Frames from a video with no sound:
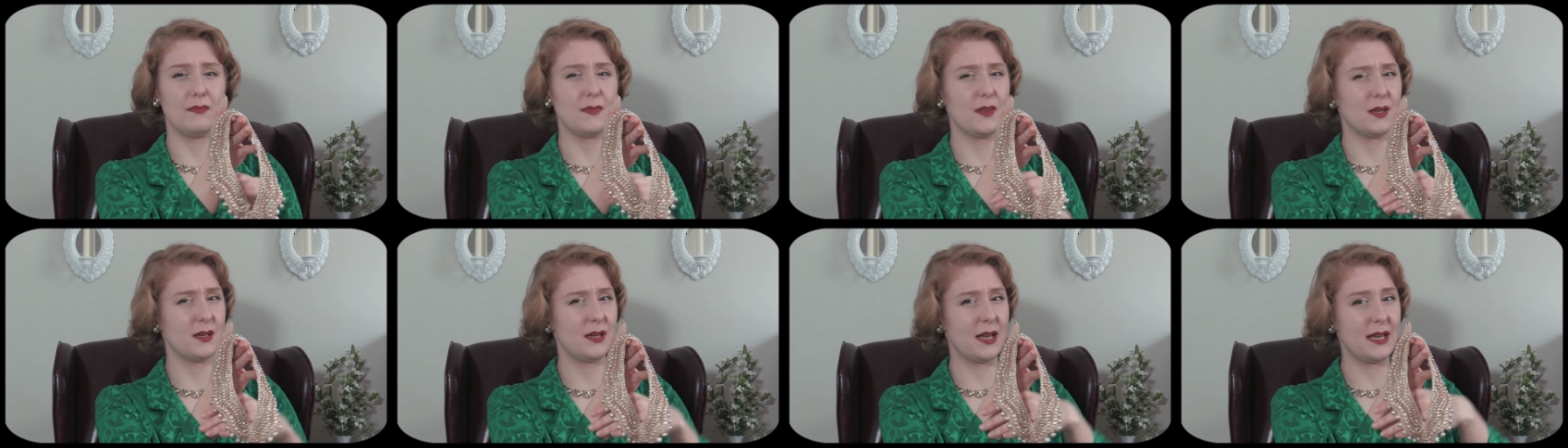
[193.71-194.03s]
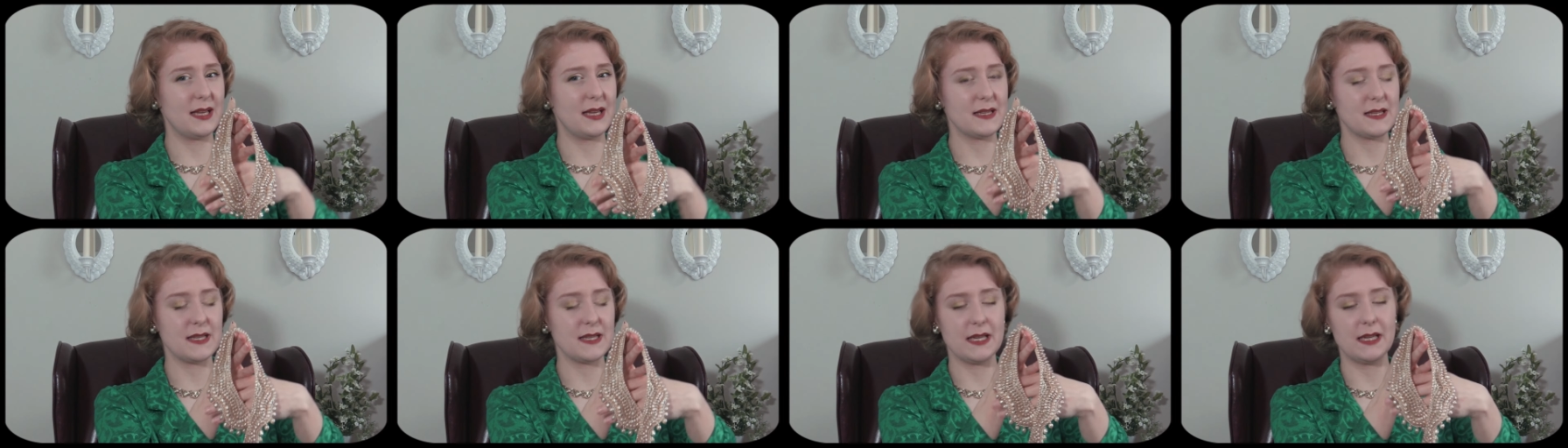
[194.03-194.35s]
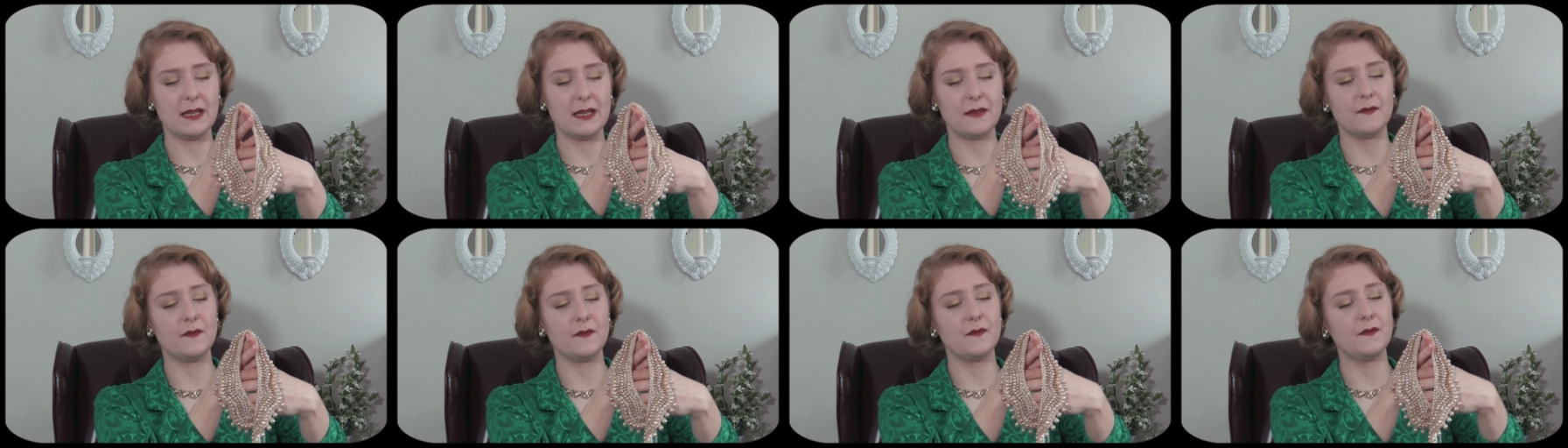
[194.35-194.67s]
the
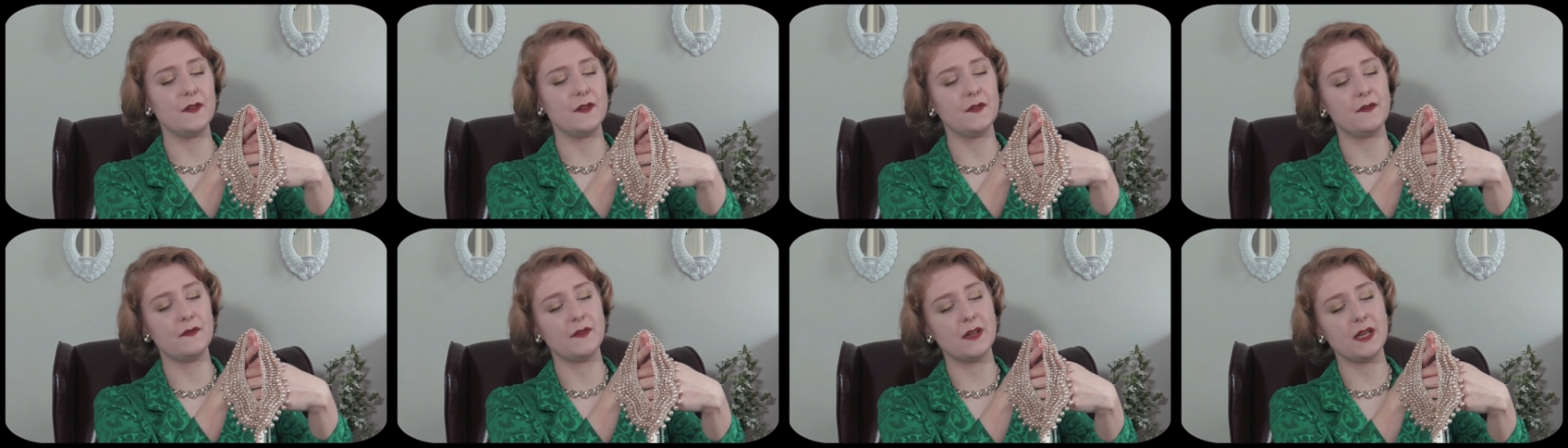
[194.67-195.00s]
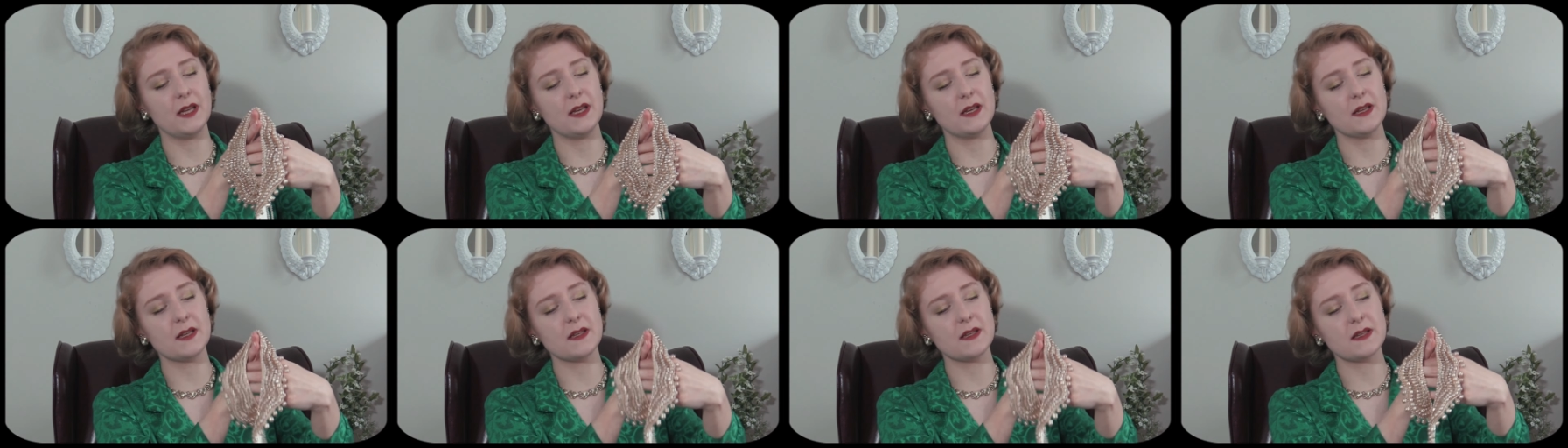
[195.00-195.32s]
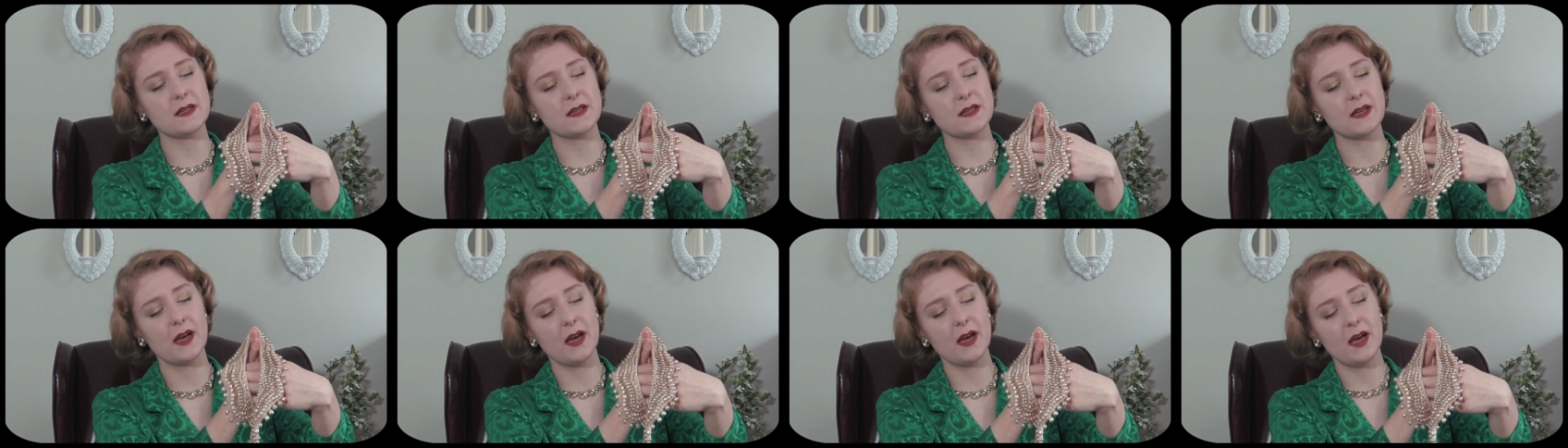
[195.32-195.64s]

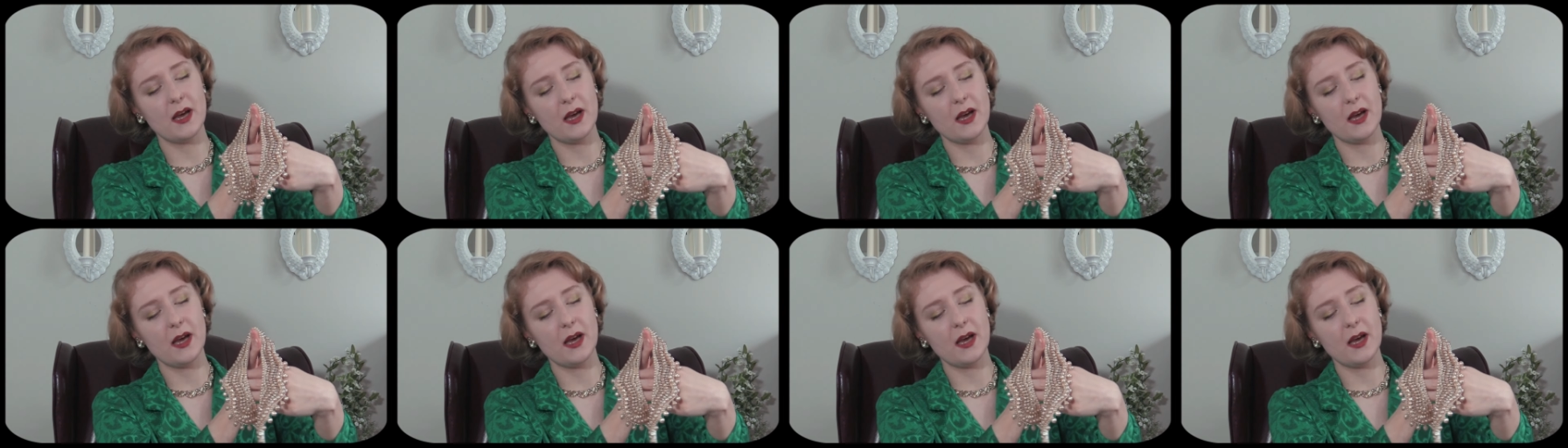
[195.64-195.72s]
1950s.